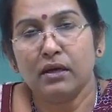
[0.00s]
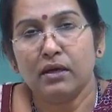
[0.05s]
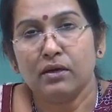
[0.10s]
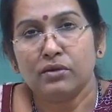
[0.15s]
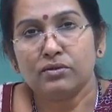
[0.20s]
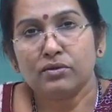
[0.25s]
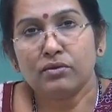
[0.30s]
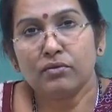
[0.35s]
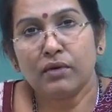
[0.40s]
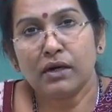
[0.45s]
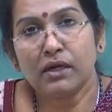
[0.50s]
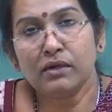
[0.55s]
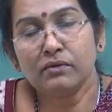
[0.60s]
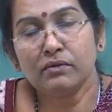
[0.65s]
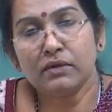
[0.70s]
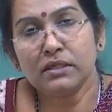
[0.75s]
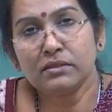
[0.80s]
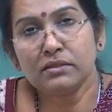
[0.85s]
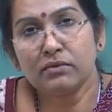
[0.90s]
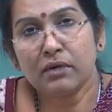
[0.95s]
So, what
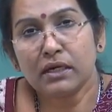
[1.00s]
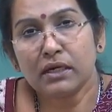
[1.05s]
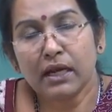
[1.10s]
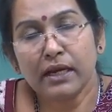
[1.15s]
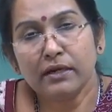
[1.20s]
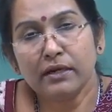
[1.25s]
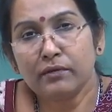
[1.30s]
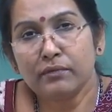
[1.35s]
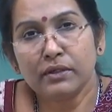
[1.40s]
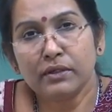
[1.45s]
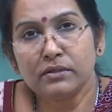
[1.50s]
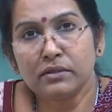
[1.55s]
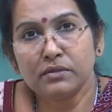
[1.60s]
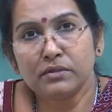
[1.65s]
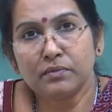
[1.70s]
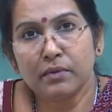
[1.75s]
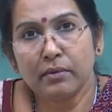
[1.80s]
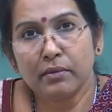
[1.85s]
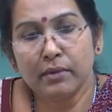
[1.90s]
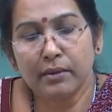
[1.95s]
kind of research
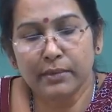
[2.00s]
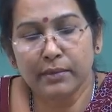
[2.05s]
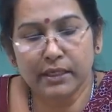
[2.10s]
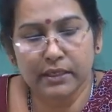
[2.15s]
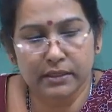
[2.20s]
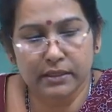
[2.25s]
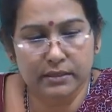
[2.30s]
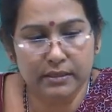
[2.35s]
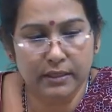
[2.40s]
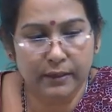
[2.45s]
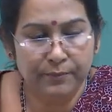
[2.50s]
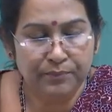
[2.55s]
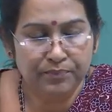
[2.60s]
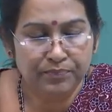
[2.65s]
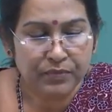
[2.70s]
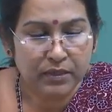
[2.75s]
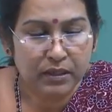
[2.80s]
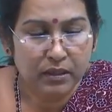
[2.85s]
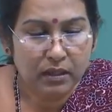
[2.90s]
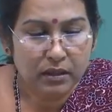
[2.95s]
problem it is?
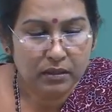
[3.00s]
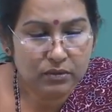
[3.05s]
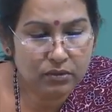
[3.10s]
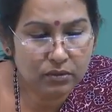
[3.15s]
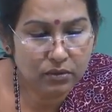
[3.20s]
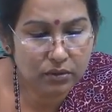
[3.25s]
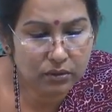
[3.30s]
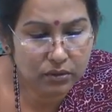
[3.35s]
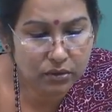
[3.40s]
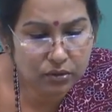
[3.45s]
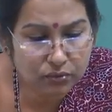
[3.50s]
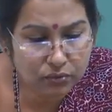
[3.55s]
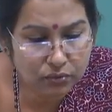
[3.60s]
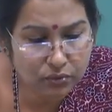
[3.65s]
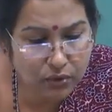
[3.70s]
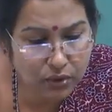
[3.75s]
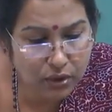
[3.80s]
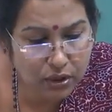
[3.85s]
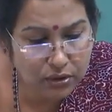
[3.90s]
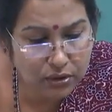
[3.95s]
So,
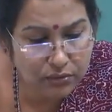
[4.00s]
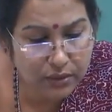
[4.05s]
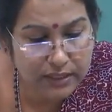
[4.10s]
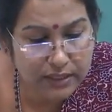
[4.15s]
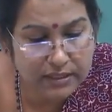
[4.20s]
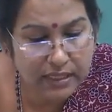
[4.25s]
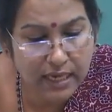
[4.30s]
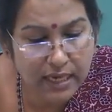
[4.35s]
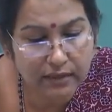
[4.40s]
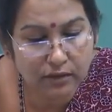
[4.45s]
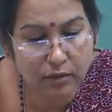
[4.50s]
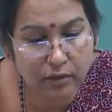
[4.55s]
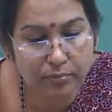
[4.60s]
to assign the